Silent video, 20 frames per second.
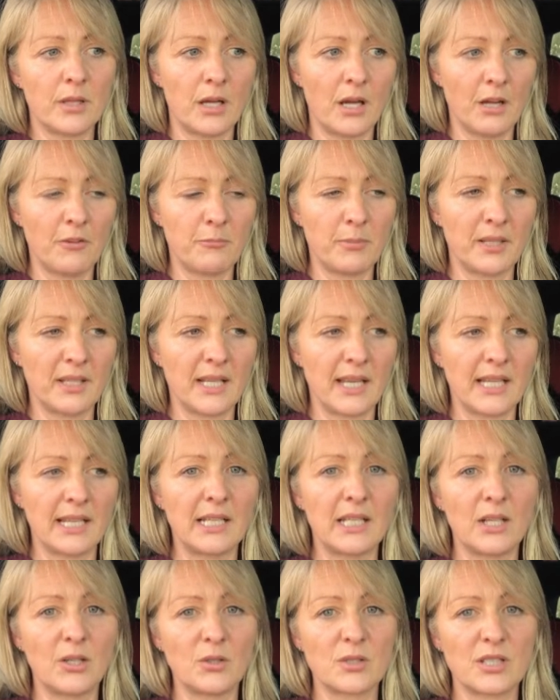I've been getting
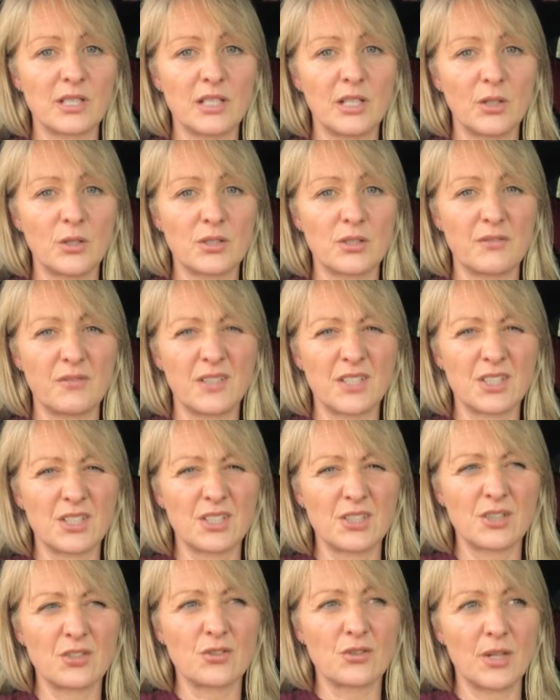loads and loads of
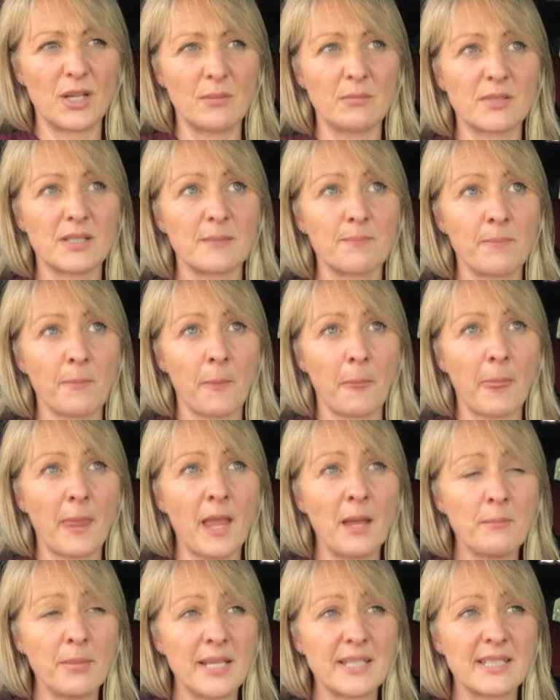visions and dreams,
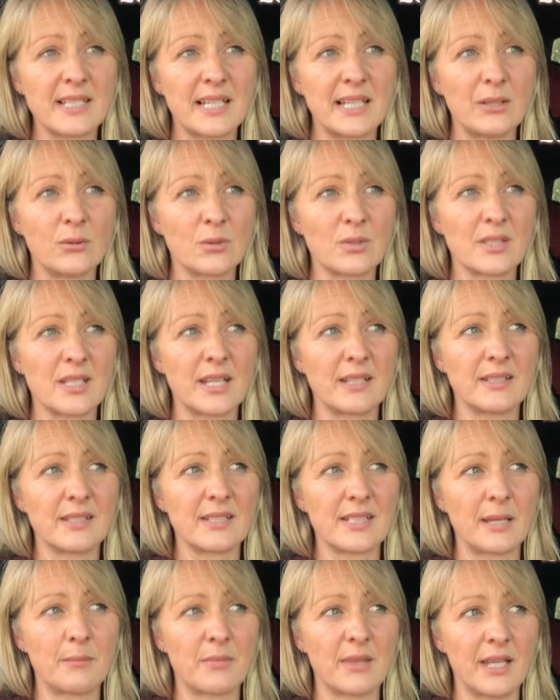and basically all saying the
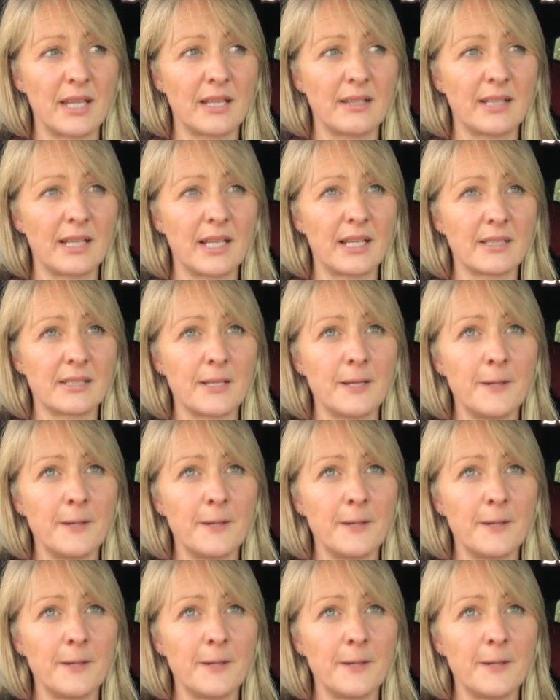same thing, that